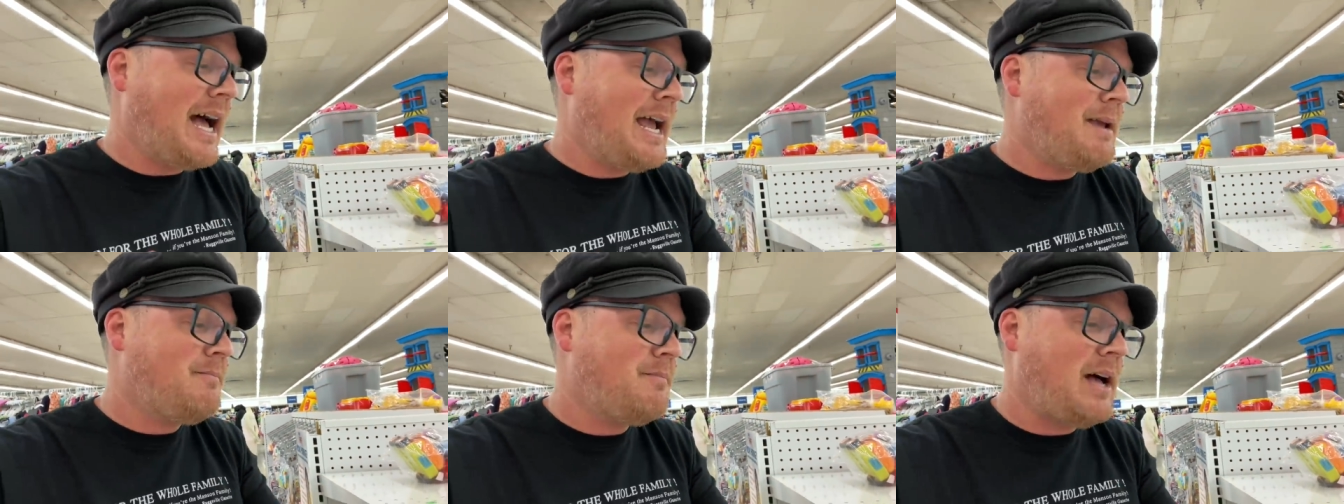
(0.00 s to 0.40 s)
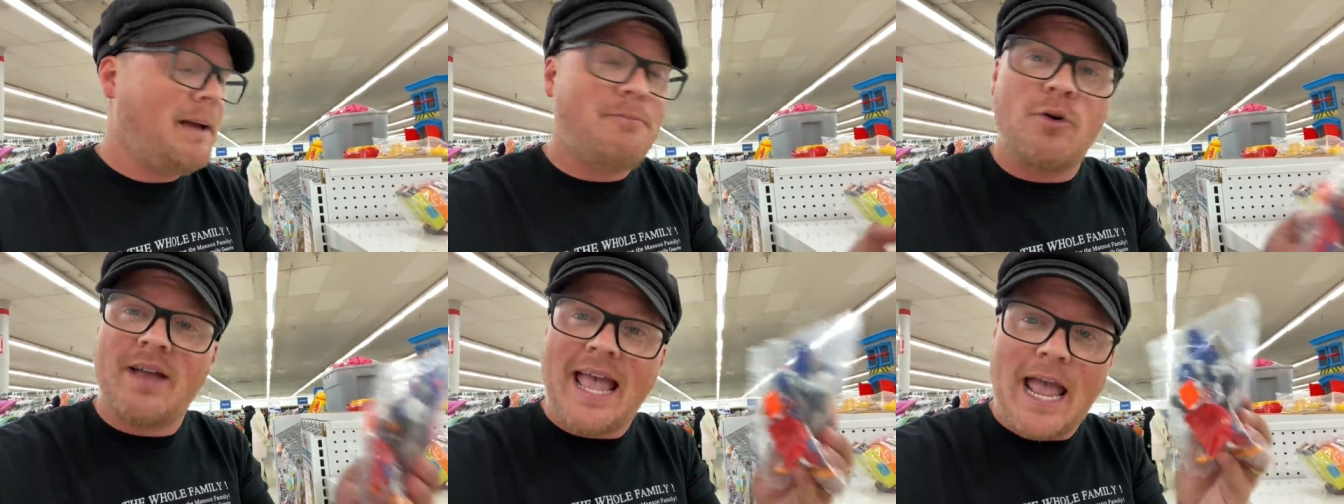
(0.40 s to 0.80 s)
I'm
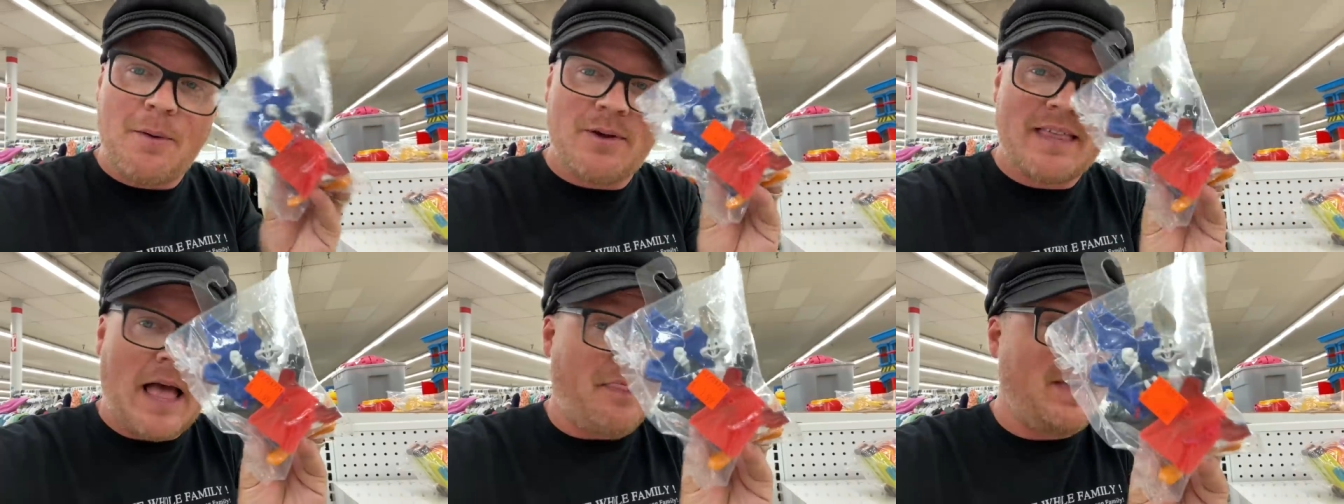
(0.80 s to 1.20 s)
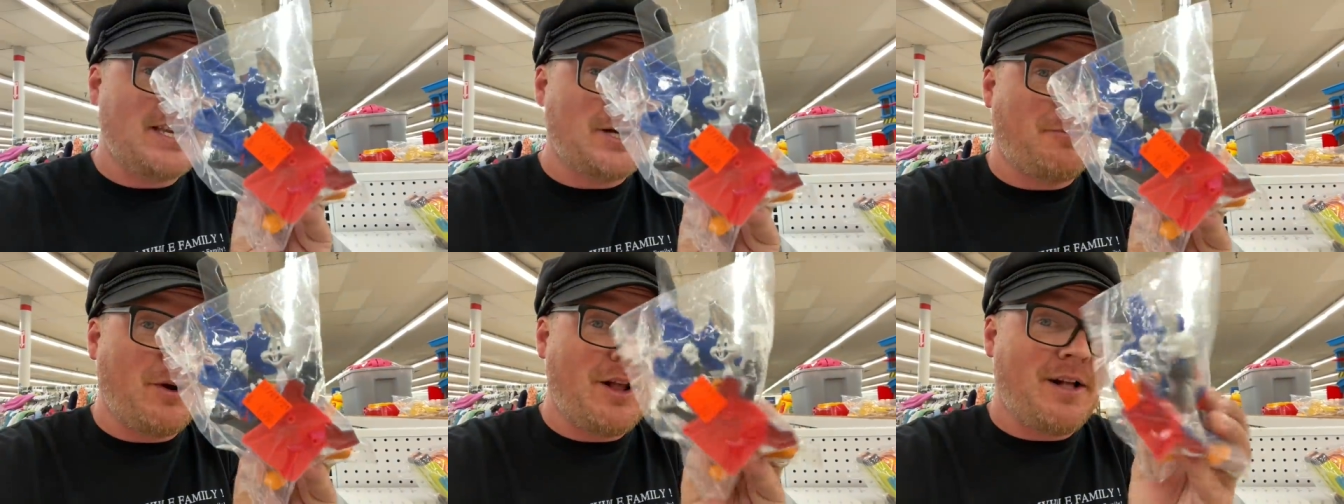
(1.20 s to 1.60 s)
okay with that.
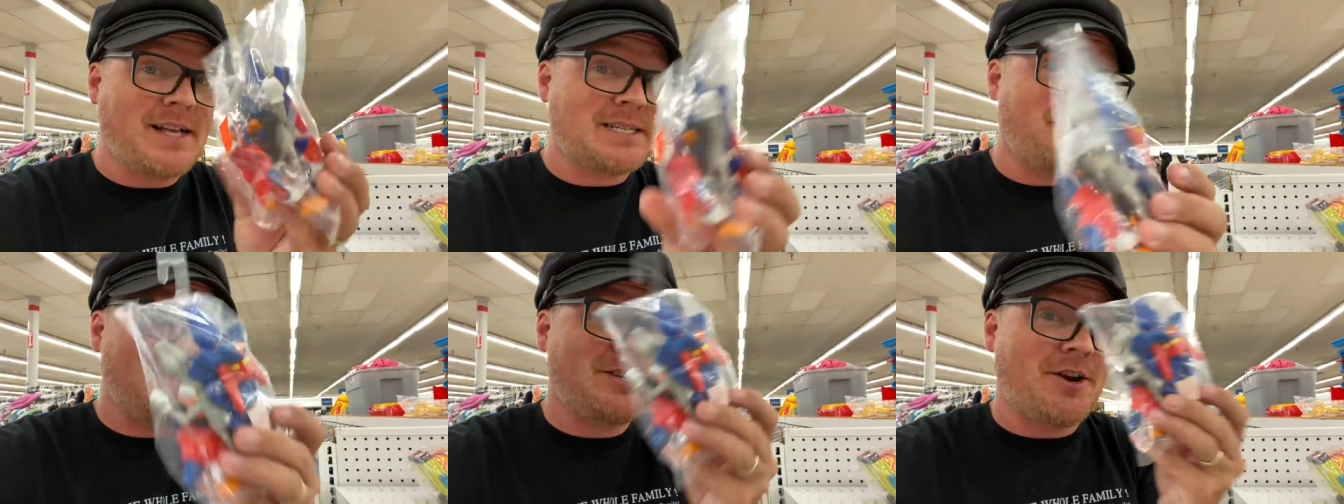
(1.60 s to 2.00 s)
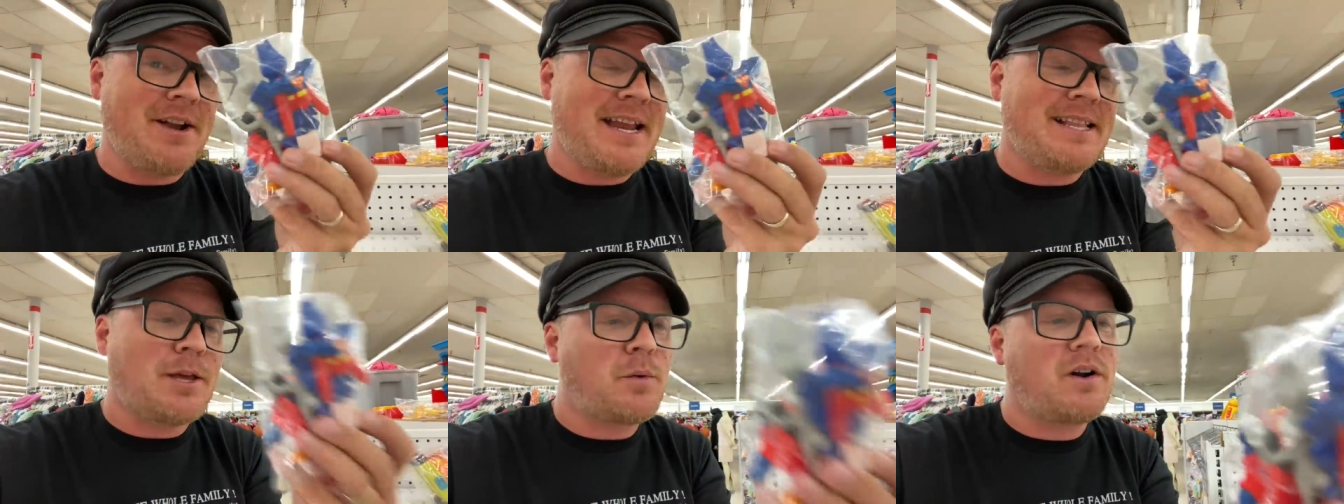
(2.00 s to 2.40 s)
These are pretty awesome. These are
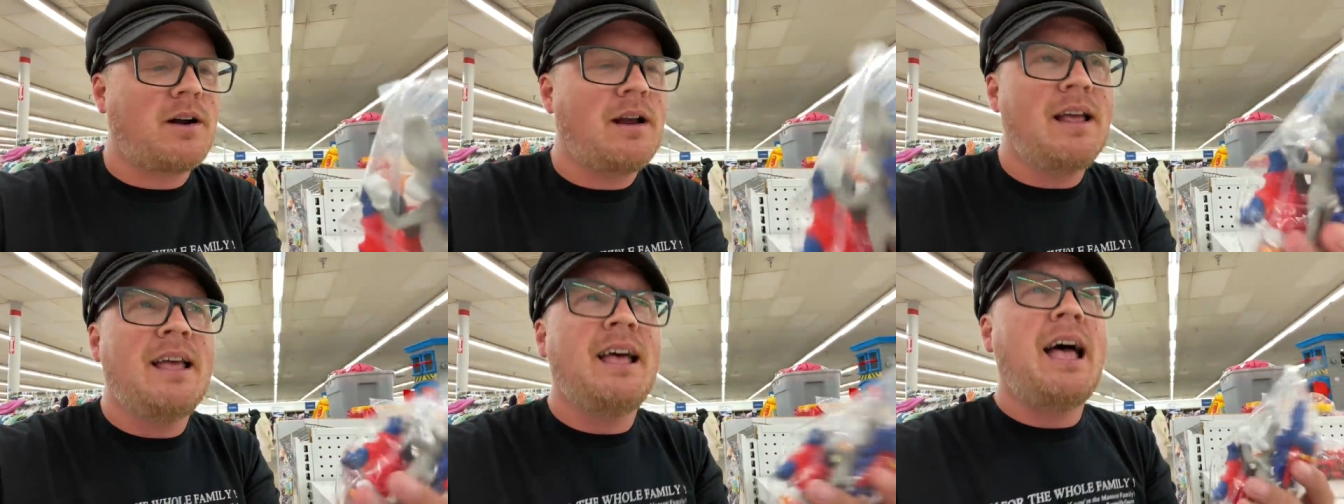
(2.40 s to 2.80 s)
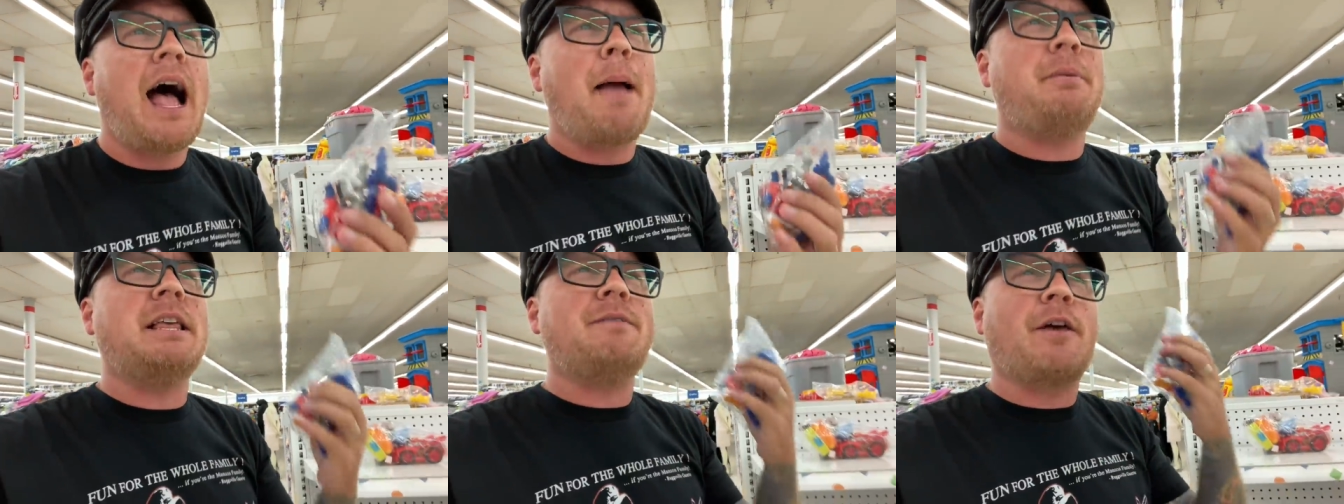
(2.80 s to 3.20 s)
neat. There were,
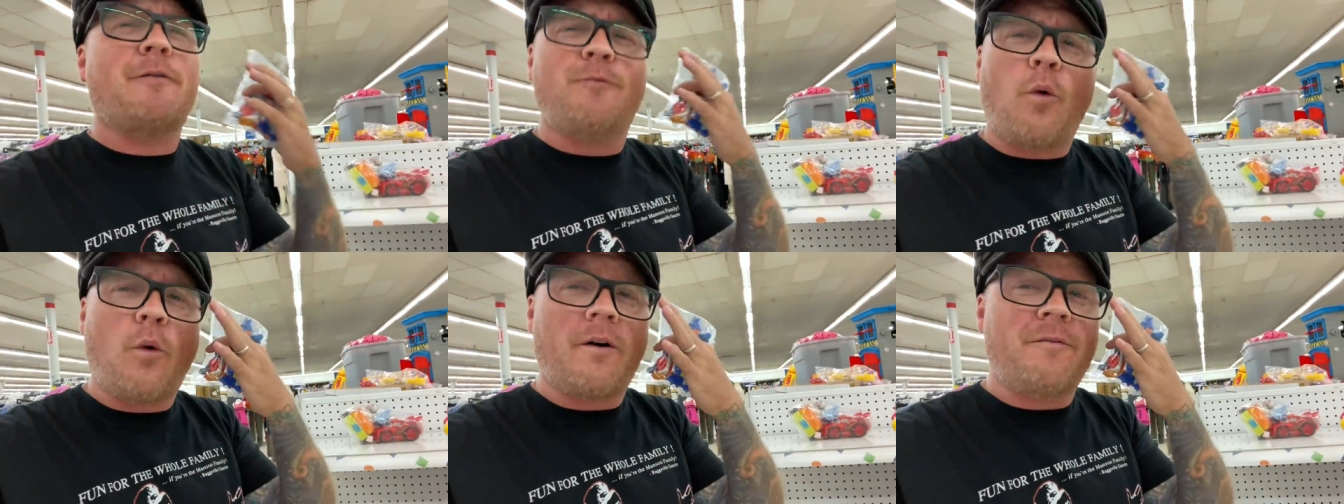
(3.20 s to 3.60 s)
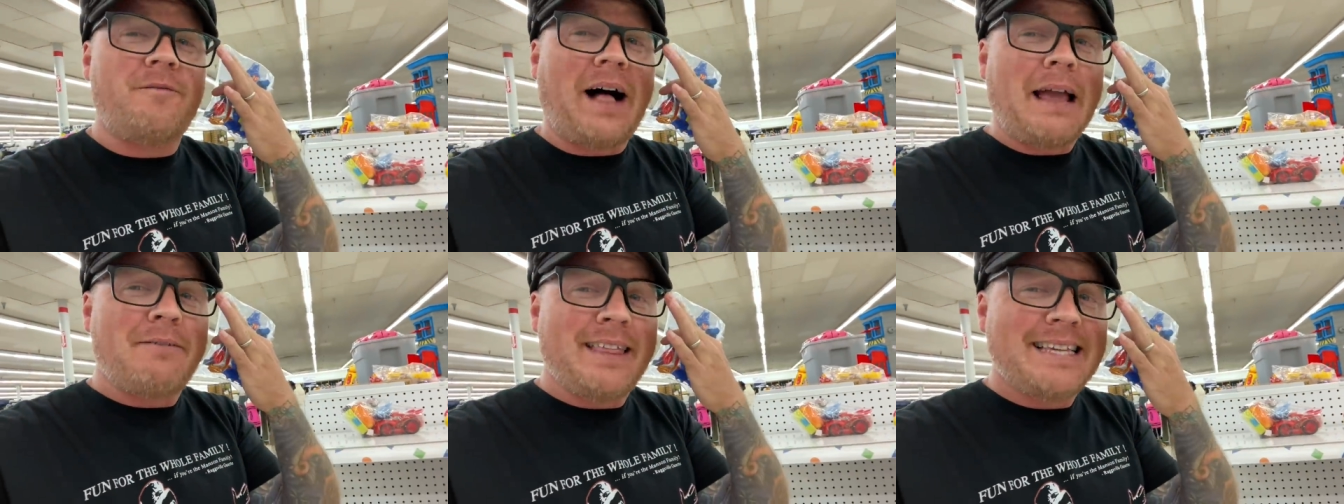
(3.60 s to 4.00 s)
I believe, like 4 or
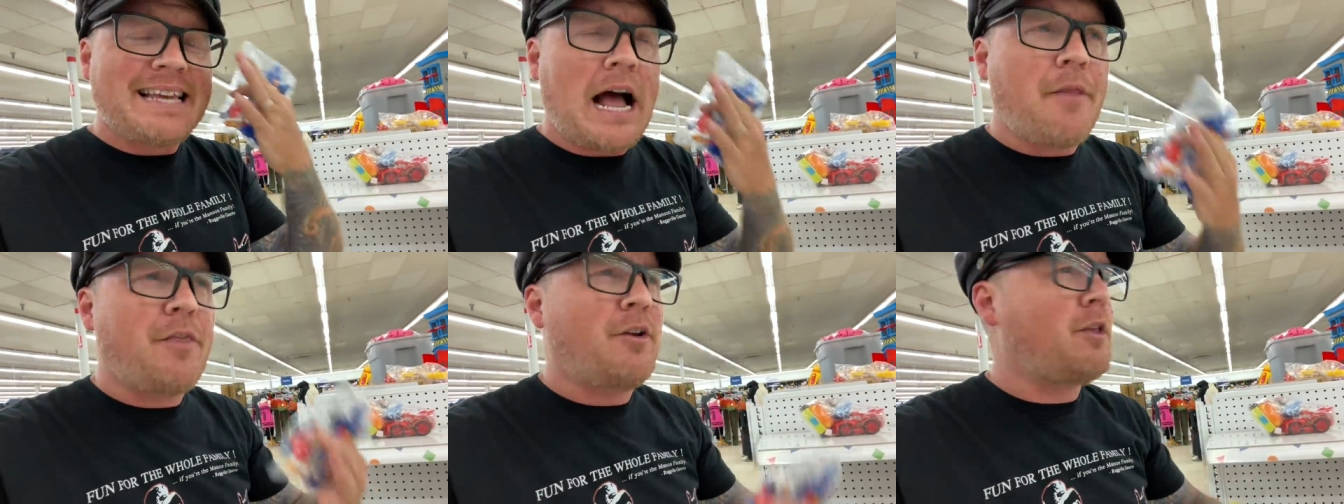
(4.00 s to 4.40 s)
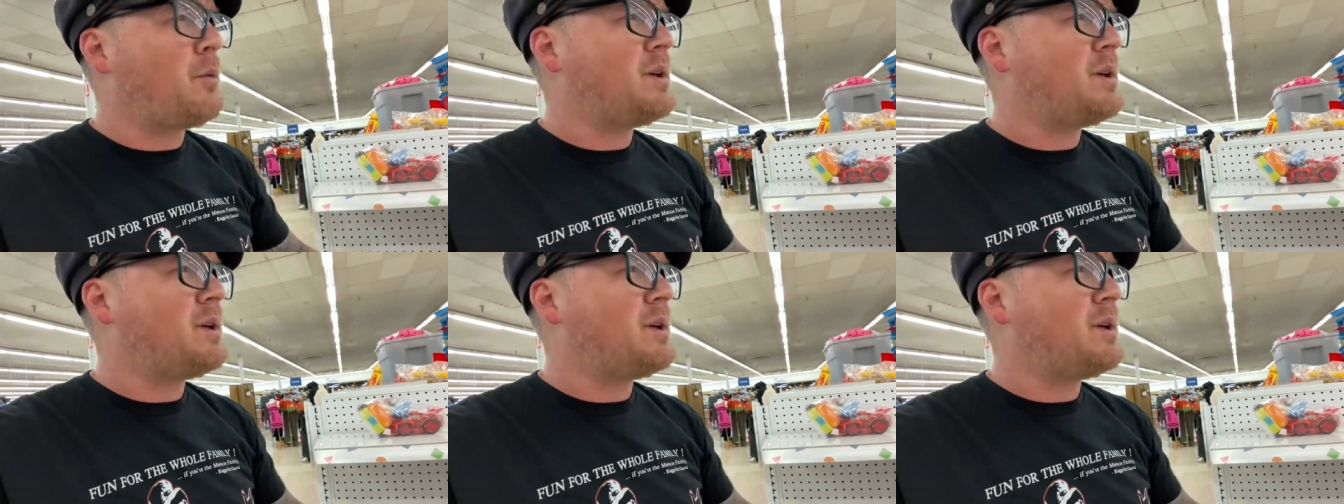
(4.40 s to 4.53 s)
5 of these out there.